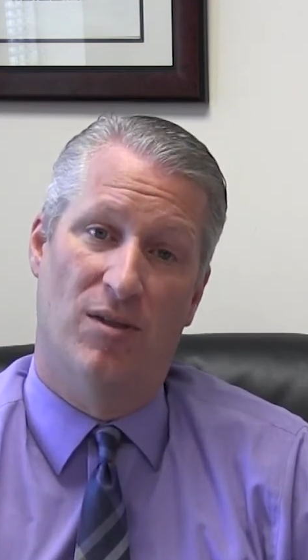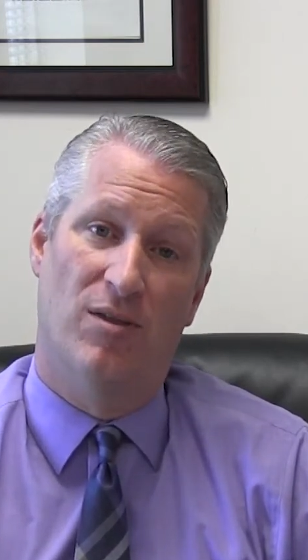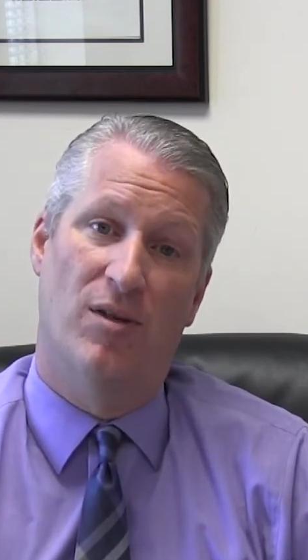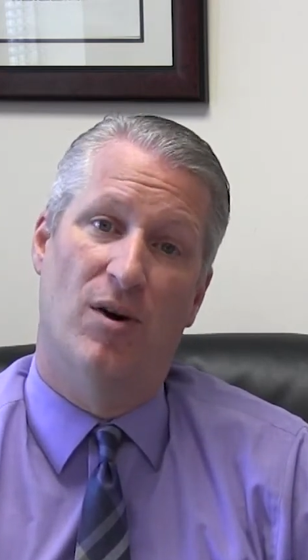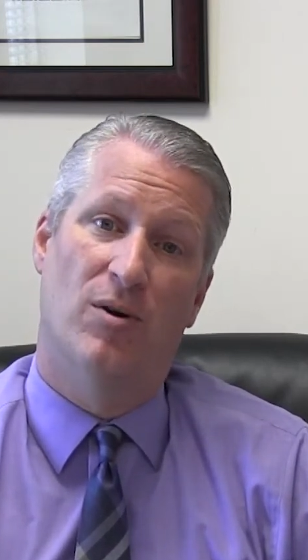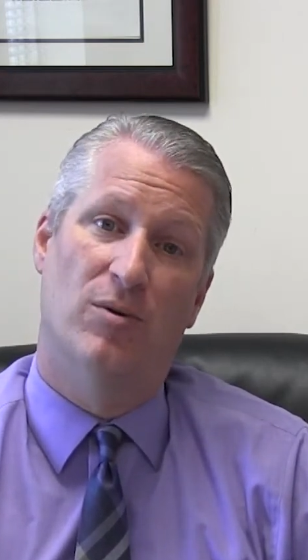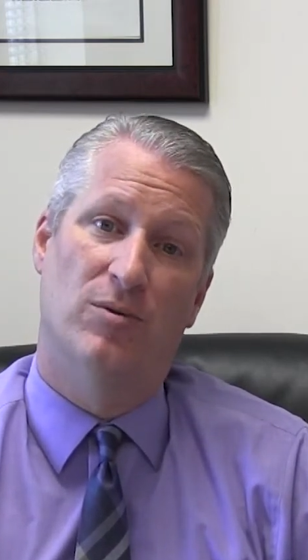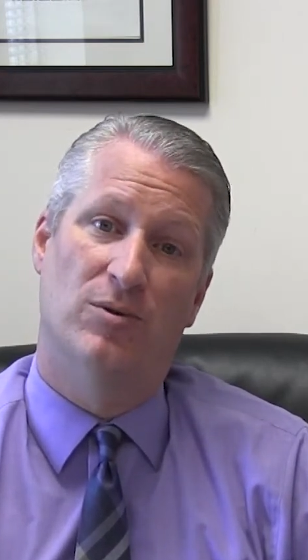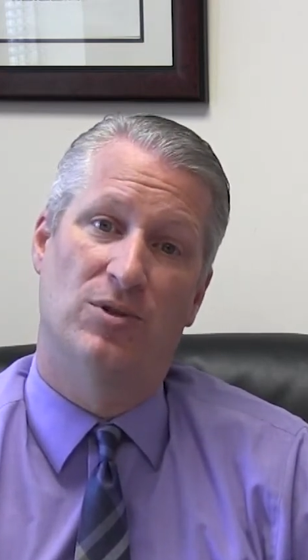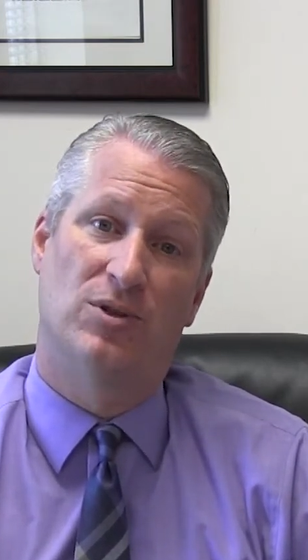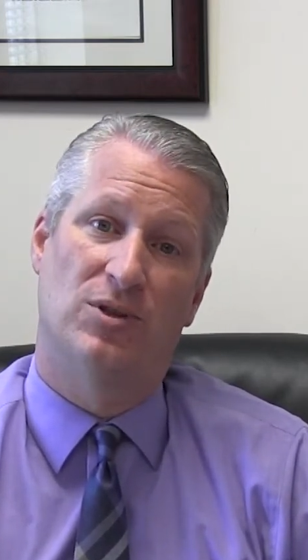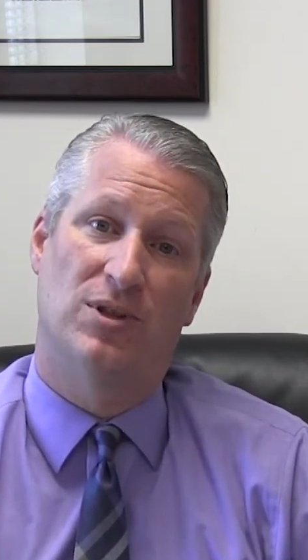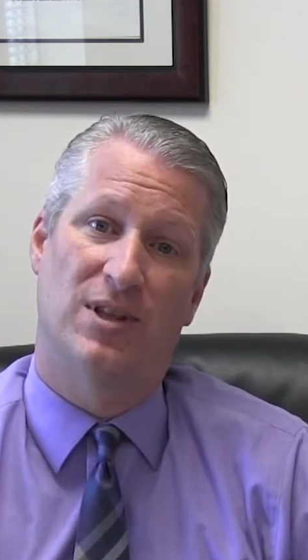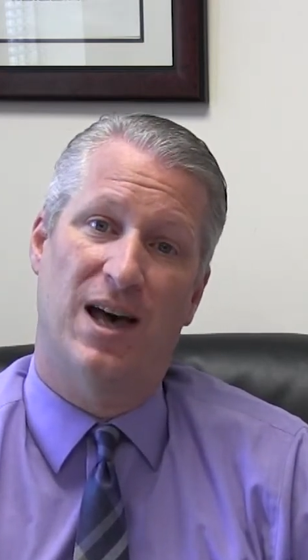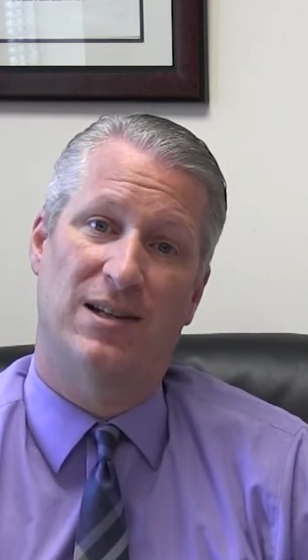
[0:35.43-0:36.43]

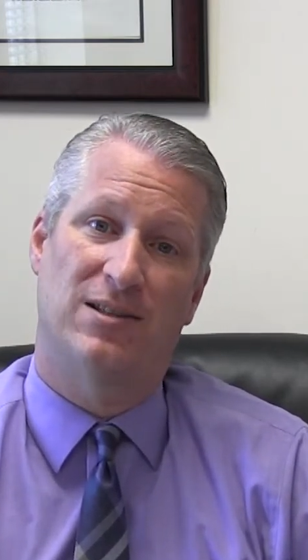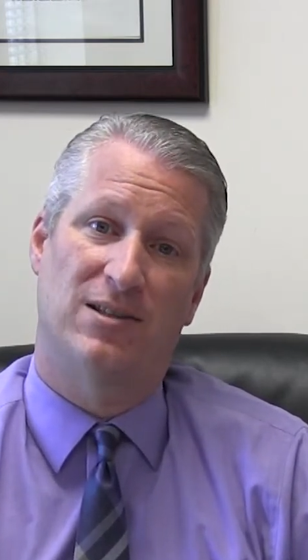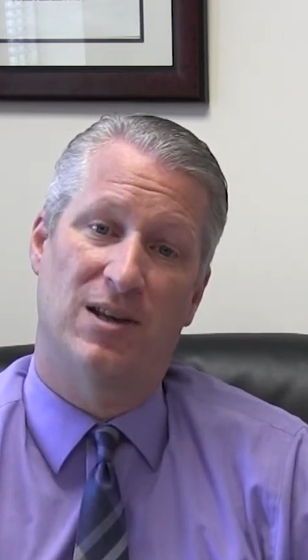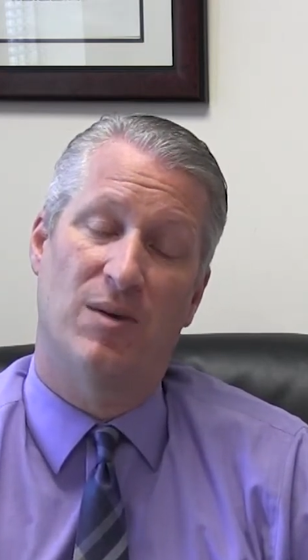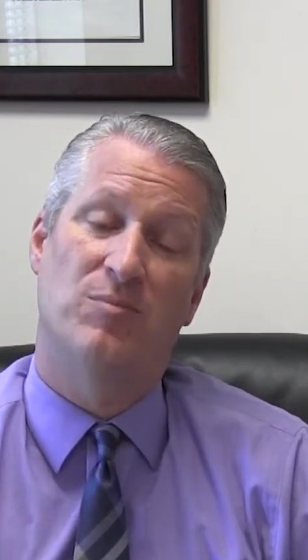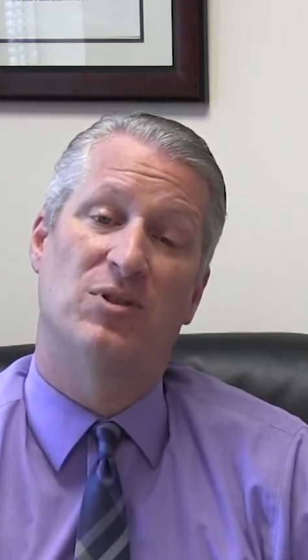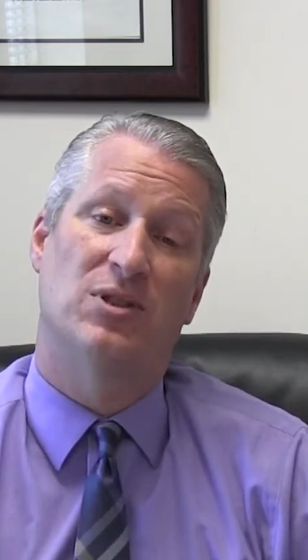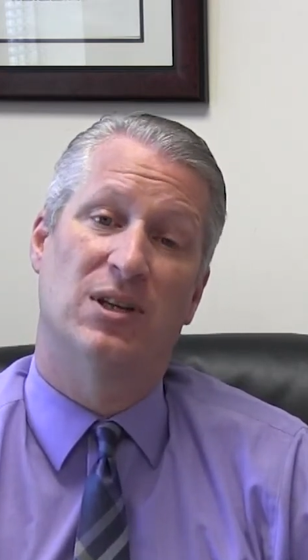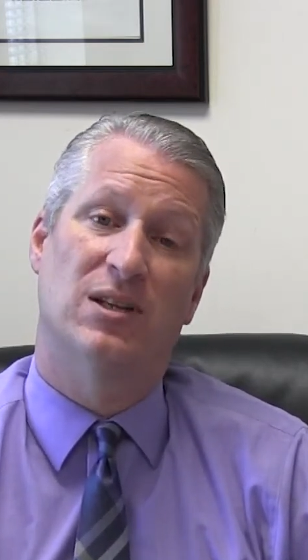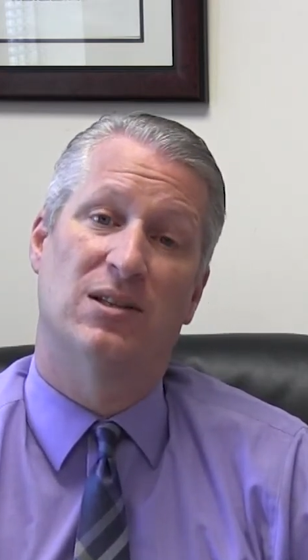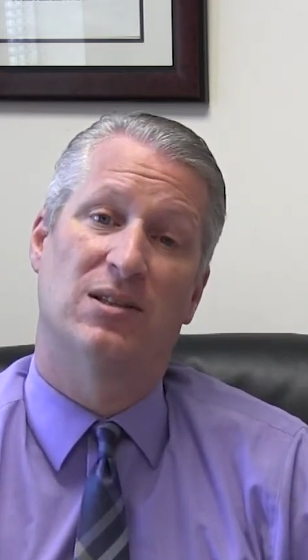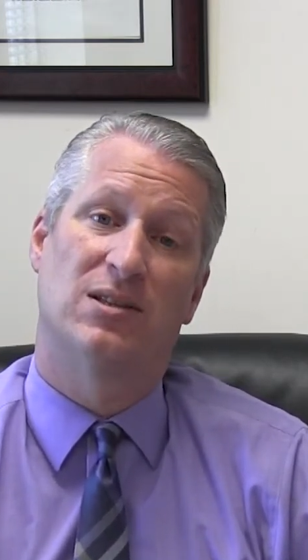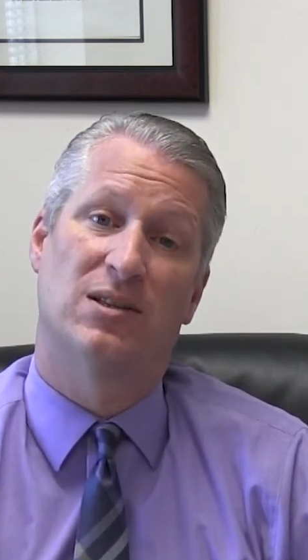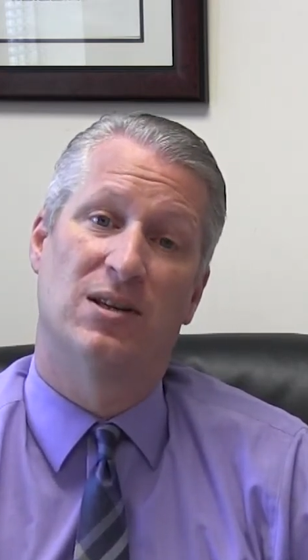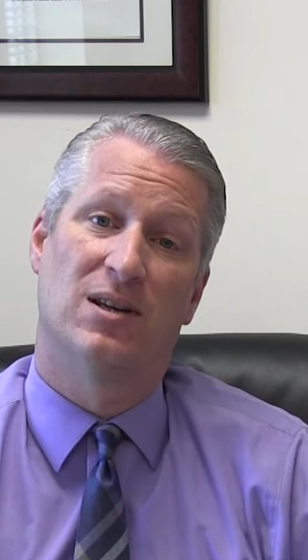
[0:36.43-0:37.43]
those that
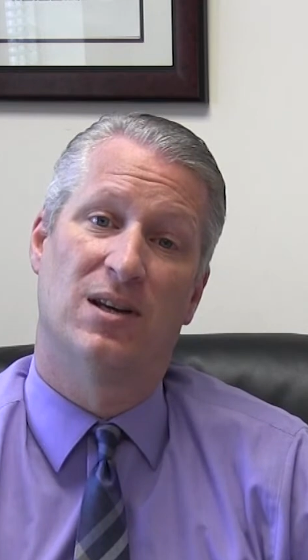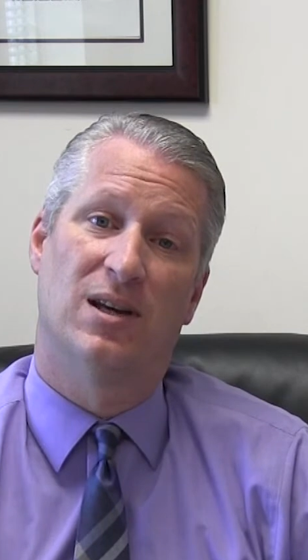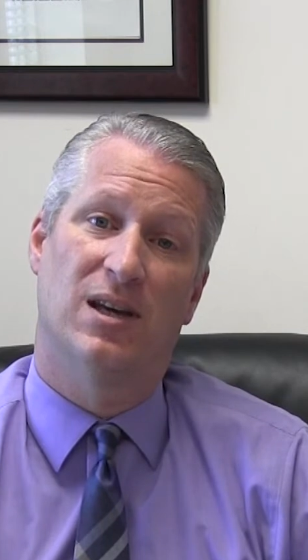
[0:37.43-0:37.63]
substance